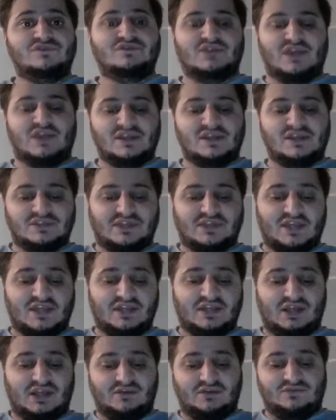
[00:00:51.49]
day-to-day
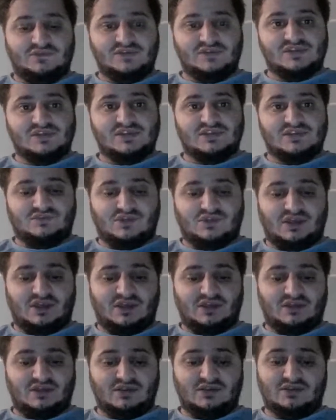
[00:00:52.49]
life, and see if that,
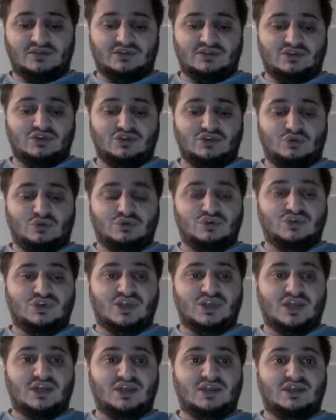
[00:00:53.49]
you
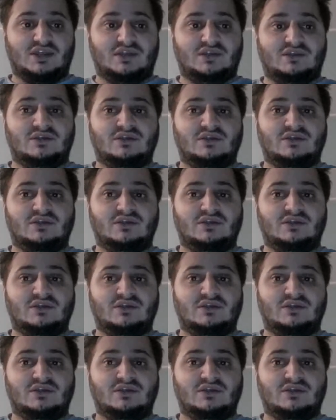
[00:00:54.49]
get any,